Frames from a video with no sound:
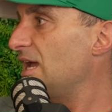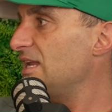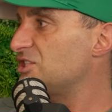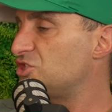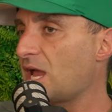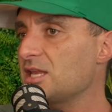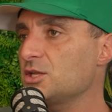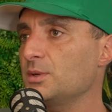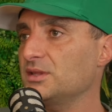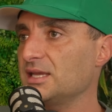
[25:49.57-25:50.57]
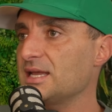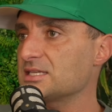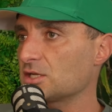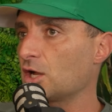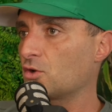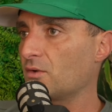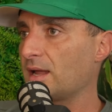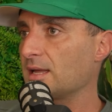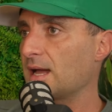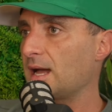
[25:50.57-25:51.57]
and he's genuinely is a
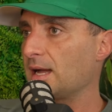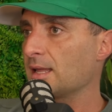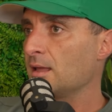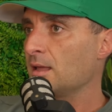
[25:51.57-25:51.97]
great guy.